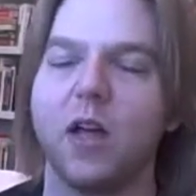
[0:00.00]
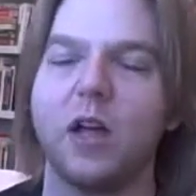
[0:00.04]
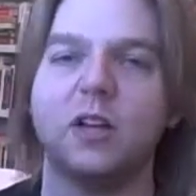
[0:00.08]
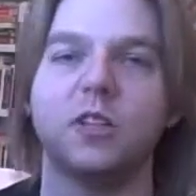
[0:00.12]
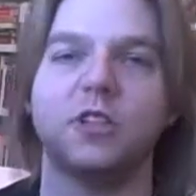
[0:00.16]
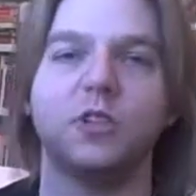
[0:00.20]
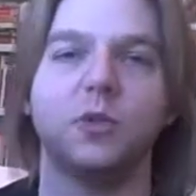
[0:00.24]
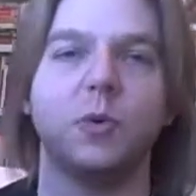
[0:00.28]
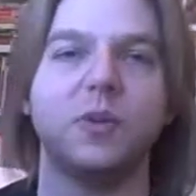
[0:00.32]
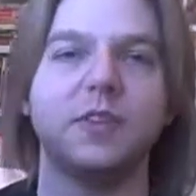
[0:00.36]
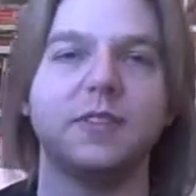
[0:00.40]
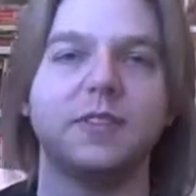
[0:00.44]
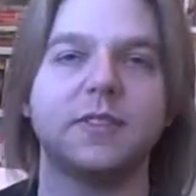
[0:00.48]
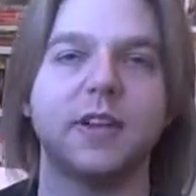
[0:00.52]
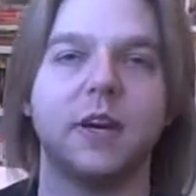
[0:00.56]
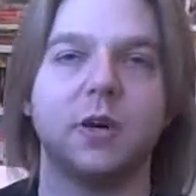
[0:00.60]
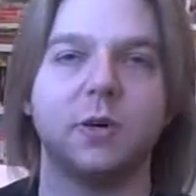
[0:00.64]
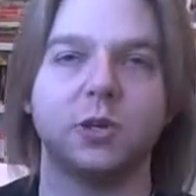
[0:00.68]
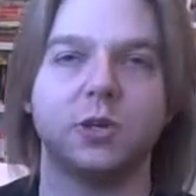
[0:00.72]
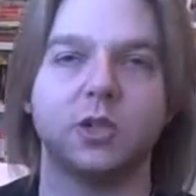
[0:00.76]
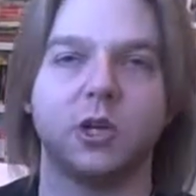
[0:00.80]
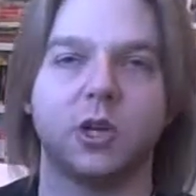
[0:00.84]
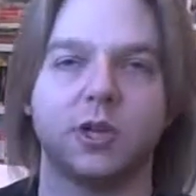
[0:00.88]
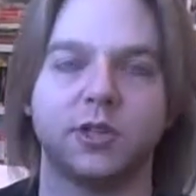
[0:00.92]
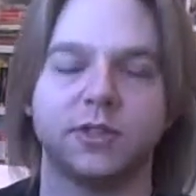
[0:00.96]
Sweet and sour
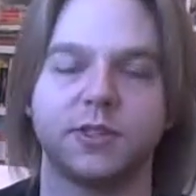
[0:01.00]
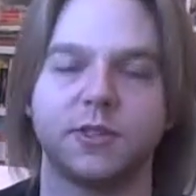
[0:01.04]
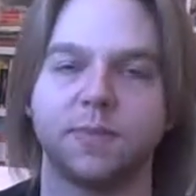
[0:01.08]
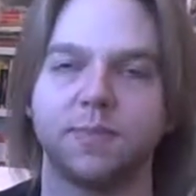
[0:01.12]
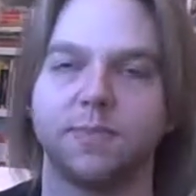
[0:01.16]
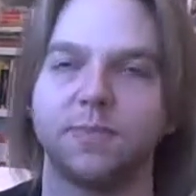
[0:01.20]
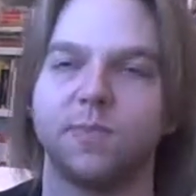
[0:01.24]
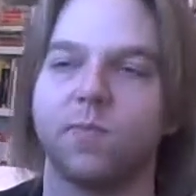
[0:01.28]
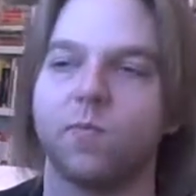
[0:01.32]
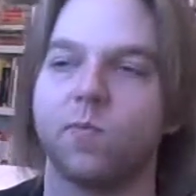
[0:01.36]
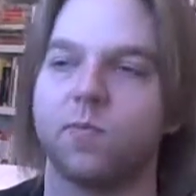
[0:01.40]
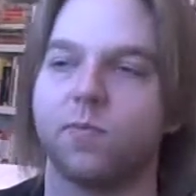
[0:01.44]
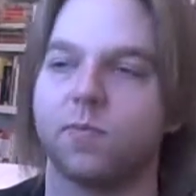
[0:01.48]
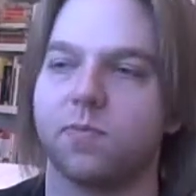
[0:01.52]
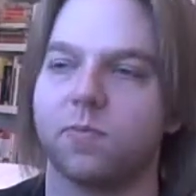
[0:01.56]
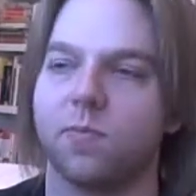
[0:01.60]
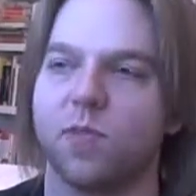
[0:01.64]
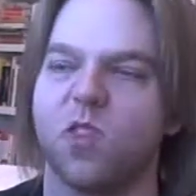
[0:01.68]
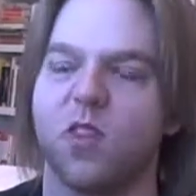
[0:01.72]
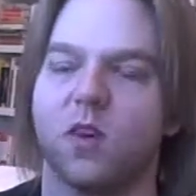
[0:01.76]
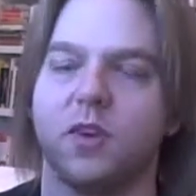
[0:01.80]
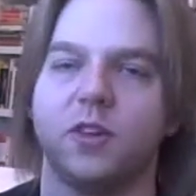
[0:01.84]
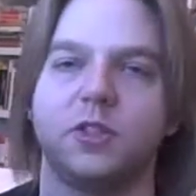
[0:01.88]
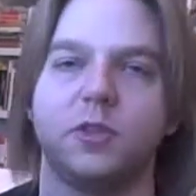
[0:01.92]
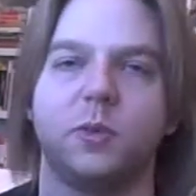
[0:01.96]
sauce.
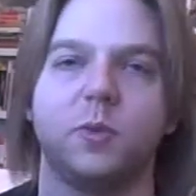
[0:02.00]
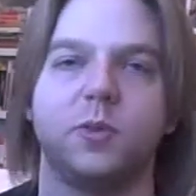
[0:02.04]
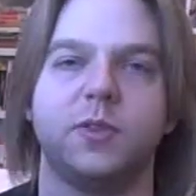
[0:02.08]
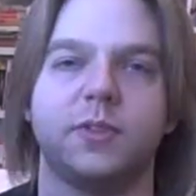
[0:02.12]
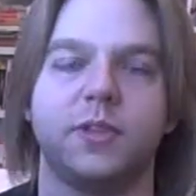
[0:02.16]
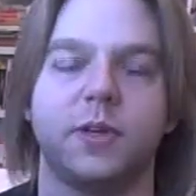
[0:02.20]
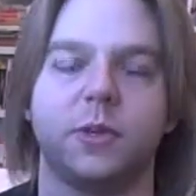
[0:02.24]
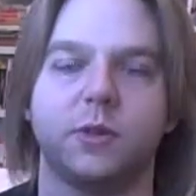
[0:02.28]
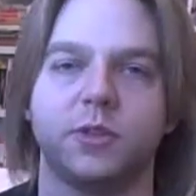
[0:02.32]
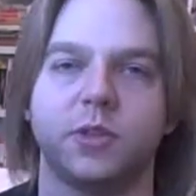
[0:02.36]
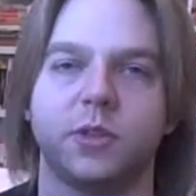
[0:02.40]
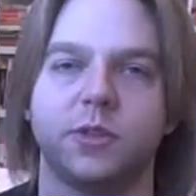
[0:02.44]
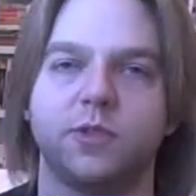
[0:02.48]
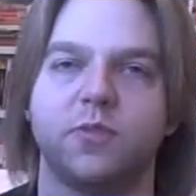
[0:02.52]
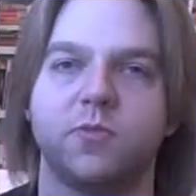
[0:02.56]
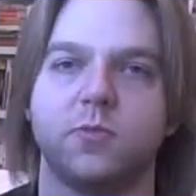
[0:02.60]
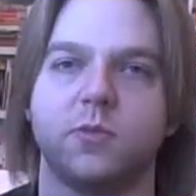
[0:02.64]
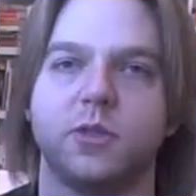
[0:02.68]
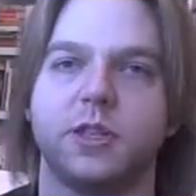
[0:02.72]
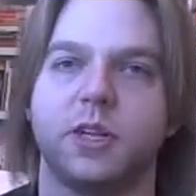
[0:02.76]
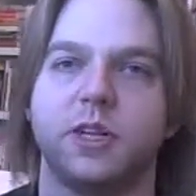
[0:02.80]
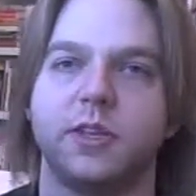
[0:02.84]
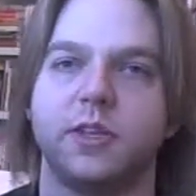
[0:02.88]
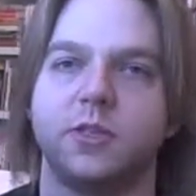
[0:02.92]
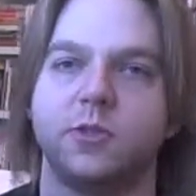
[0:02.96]
Sweet and sour sauce from a
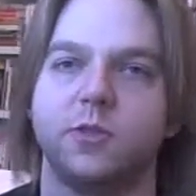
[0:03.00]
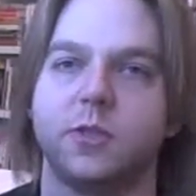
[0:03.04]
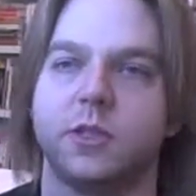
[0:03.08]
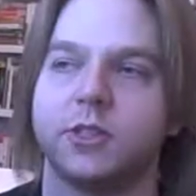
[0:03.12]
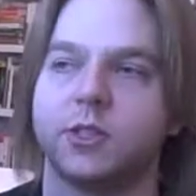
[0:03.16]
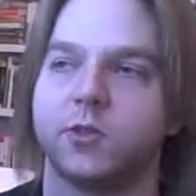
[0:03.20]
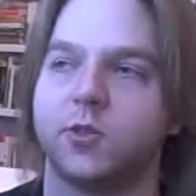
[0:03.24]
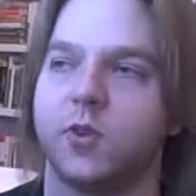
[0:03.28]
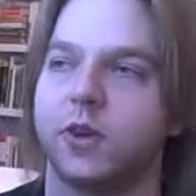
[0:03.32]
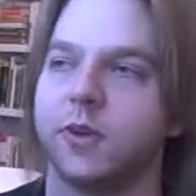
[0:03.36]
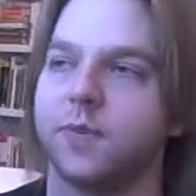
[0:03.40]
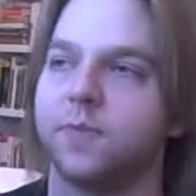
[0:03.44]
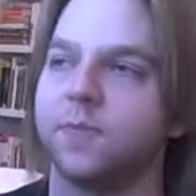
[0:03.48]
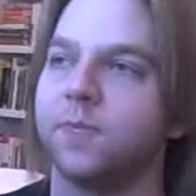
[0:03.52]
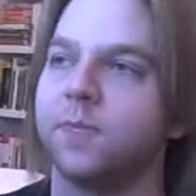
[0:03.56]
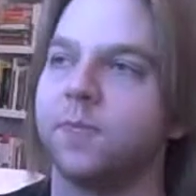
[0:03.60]
Chinese restaurant.